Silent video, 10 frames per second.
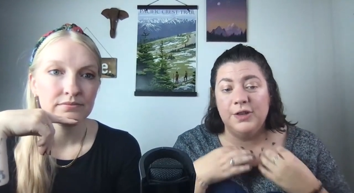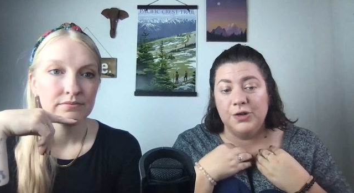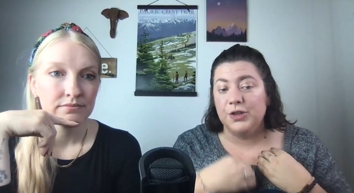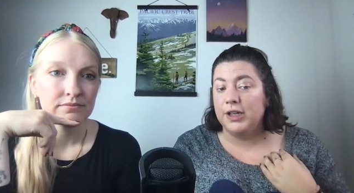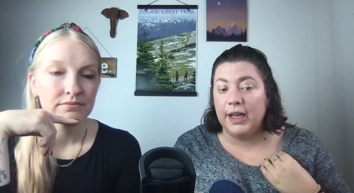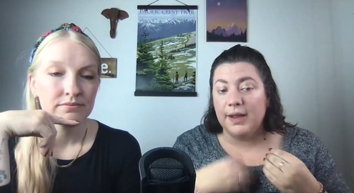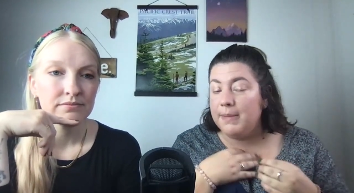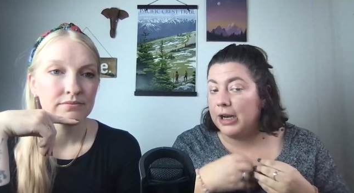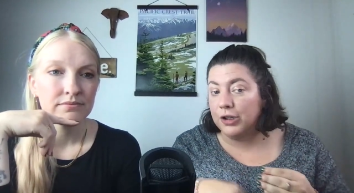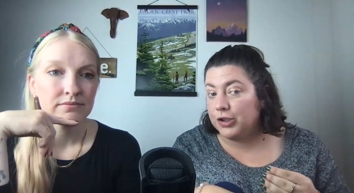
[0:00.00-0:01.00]
Speaker 1: usually like a
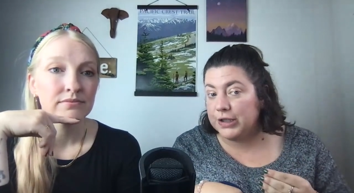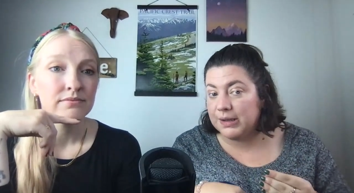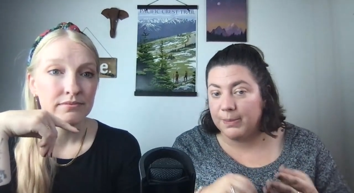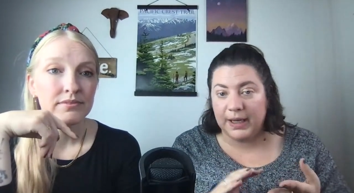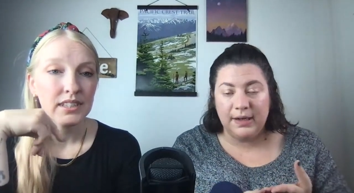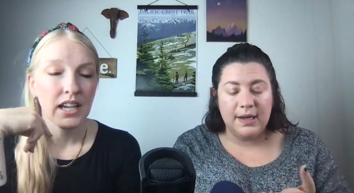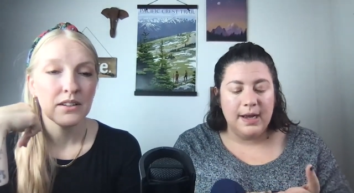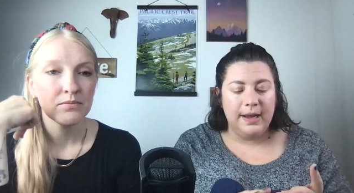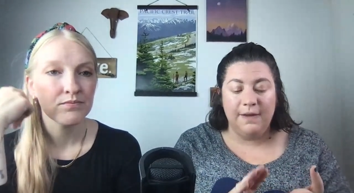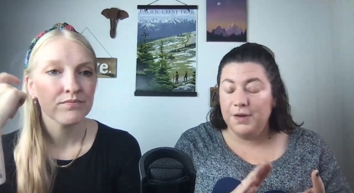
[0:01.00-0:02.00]
medal or something. Yeah.
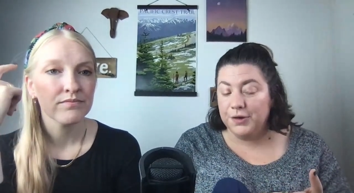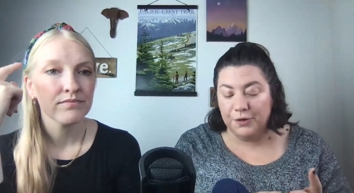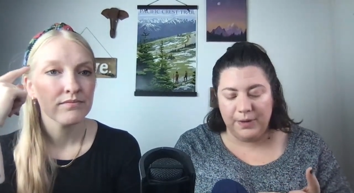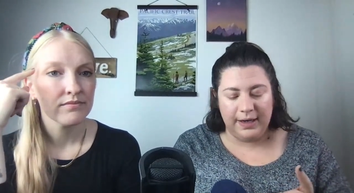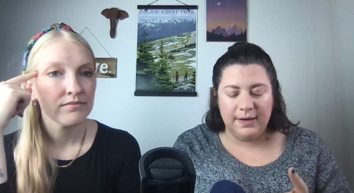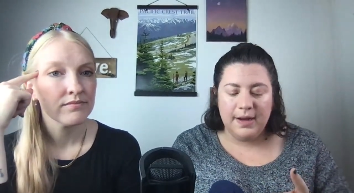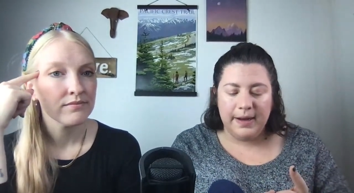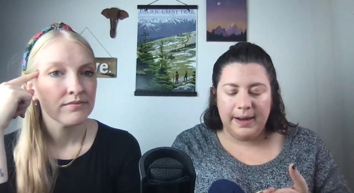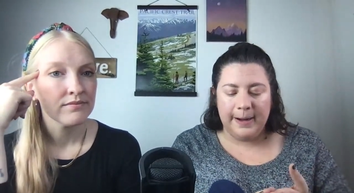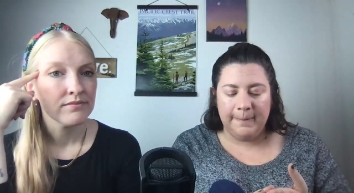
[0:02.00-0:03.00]
If you do win,
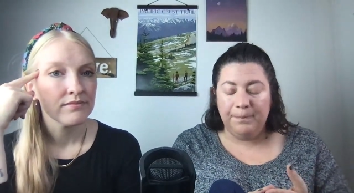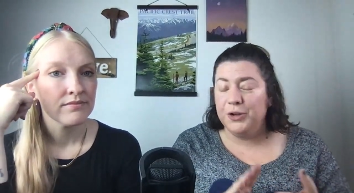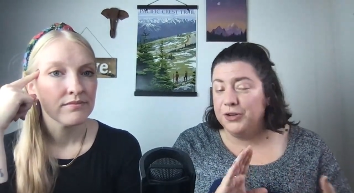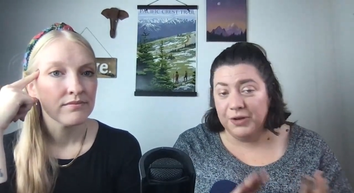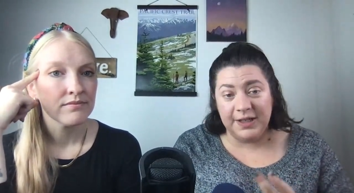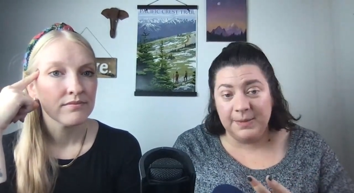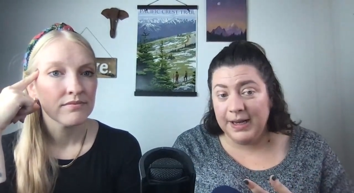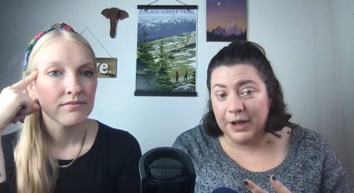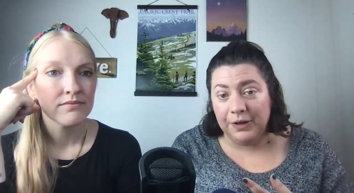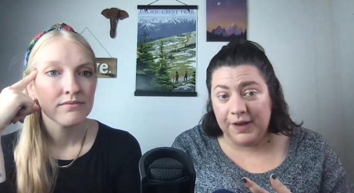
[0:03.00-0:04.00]
you do get to be
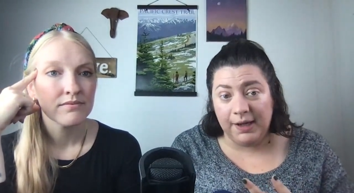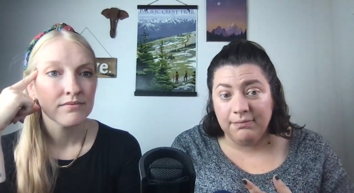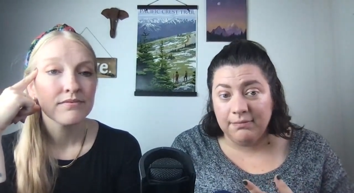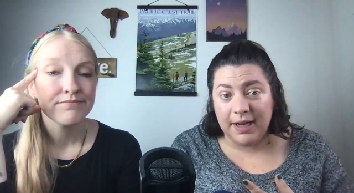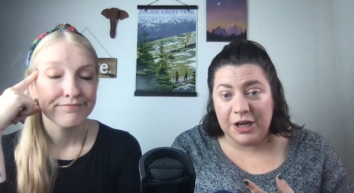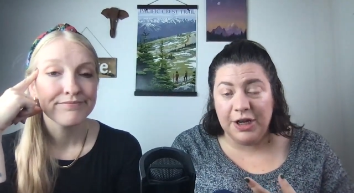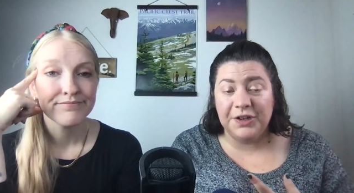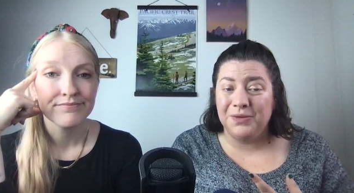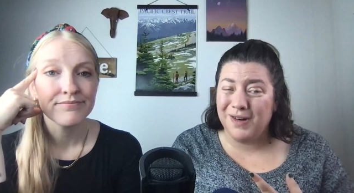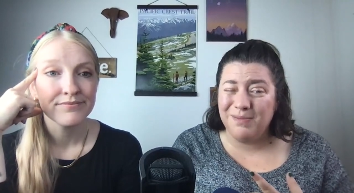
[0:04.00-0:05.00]
healthy. And you get
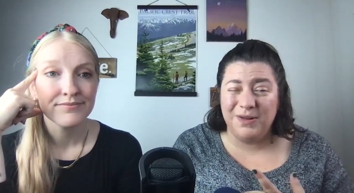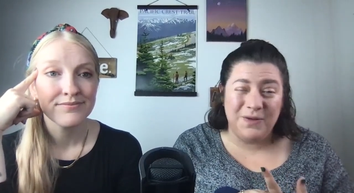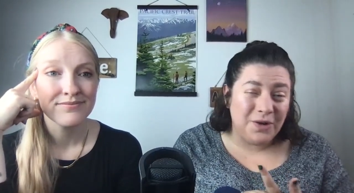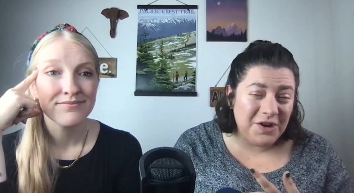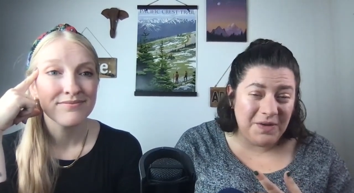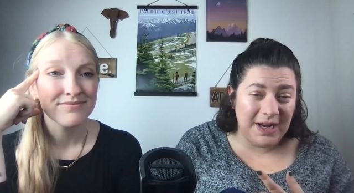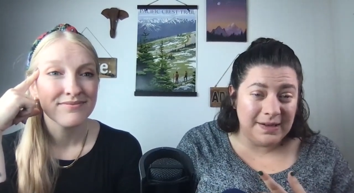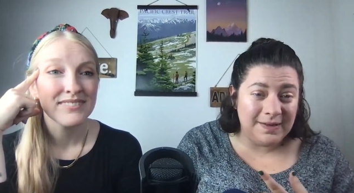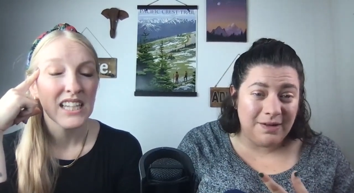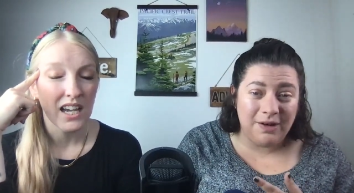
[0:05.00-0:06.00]
to run before you
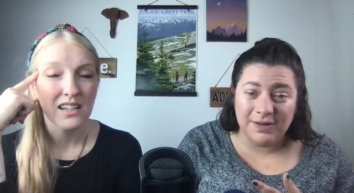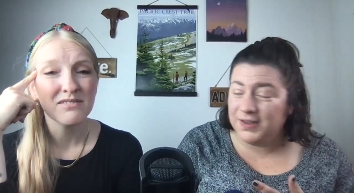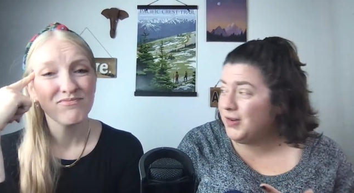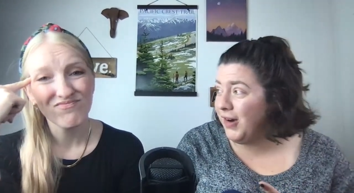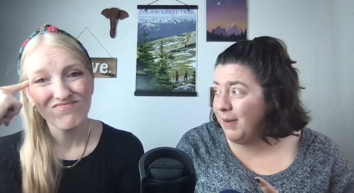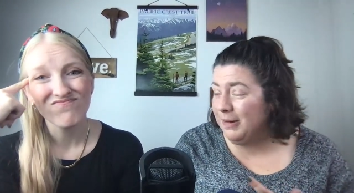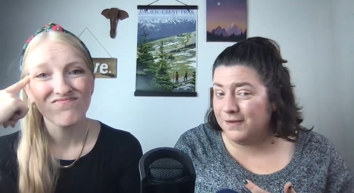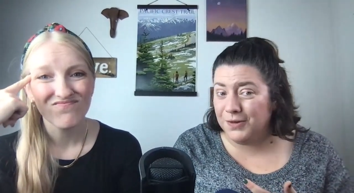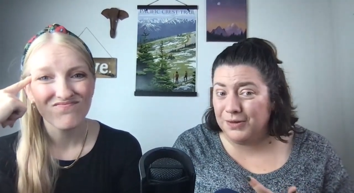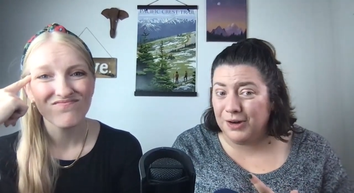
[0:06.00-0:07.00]
eat all this crappy
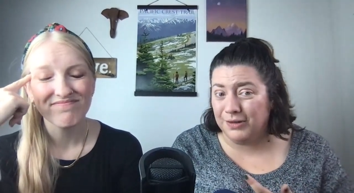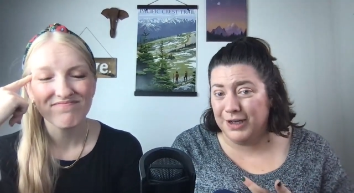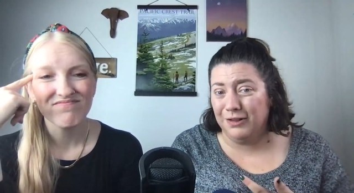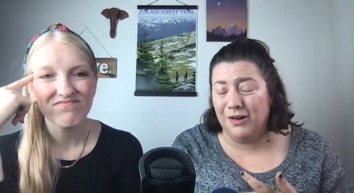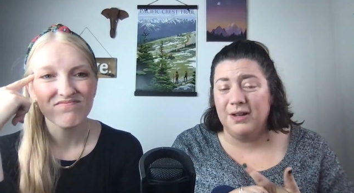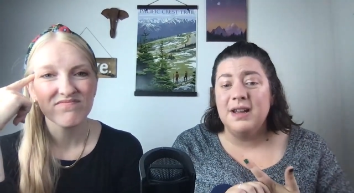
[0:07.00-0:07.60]
food all day long.